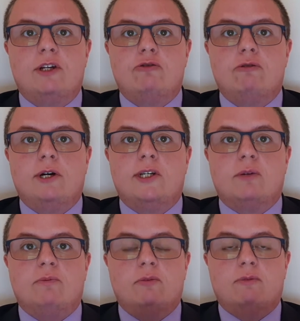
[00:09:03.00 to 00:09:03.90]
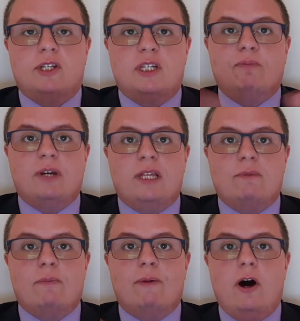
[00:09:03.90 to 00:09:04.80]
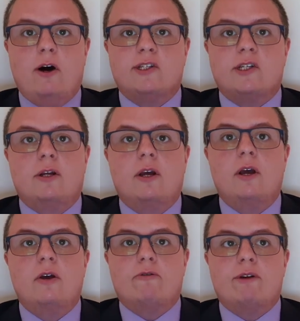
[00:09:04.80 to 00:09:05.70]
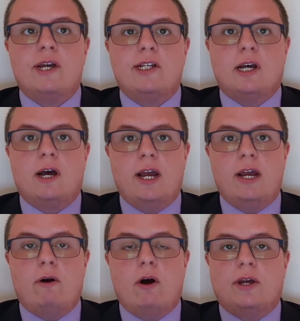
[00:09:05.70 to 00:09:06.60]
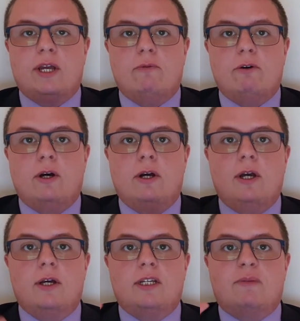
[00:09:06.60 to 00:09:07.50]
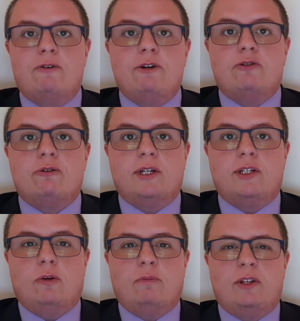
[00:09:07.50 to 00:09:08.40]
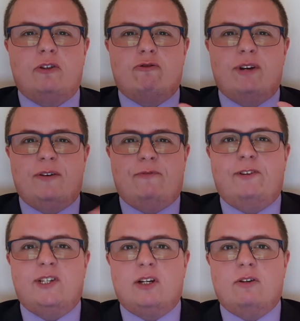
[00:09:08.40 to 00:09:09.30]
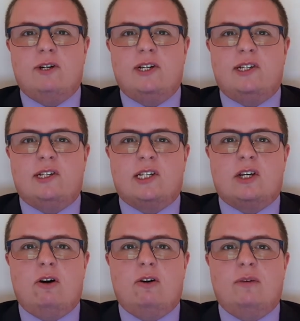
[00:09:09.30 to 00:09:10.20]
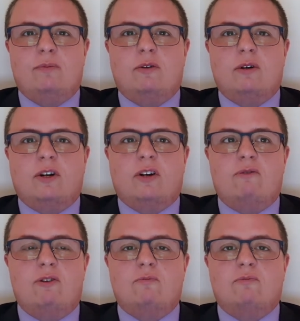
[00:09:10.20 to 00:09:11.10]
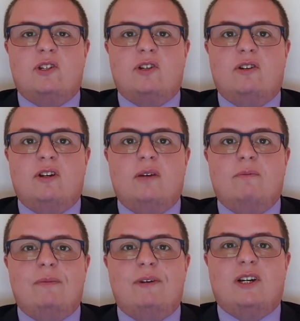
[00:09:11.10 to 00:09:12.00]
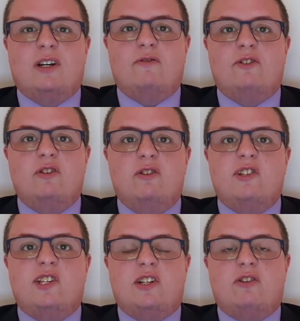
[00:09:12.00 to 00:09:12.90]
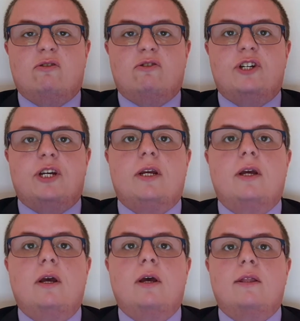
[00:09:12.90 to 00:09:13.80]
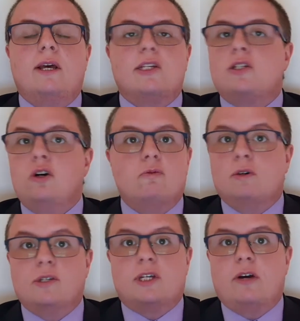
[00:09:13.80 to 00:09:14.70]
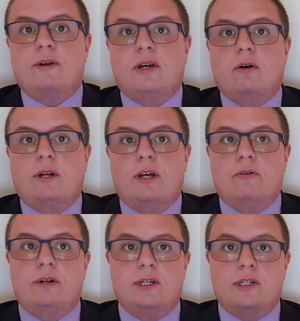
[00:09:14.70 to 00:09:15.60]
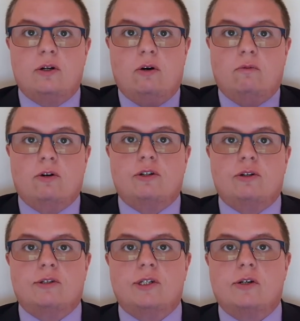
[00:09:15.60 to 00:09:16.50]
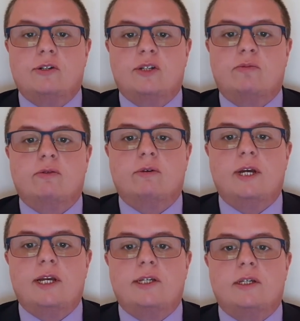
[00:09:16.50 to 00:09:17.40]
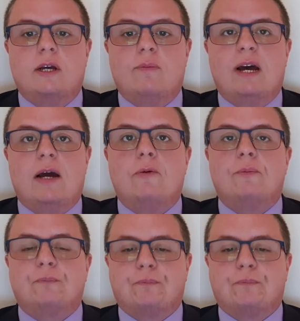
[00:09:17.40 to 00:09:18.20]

dualism that would split them apart and create a hierarchy where spiritual is top of the tree and physical is discardable and corrupt and maybe kind of dirty, dodgy. That's not what's going on here, and it's not what John's Gospel is about.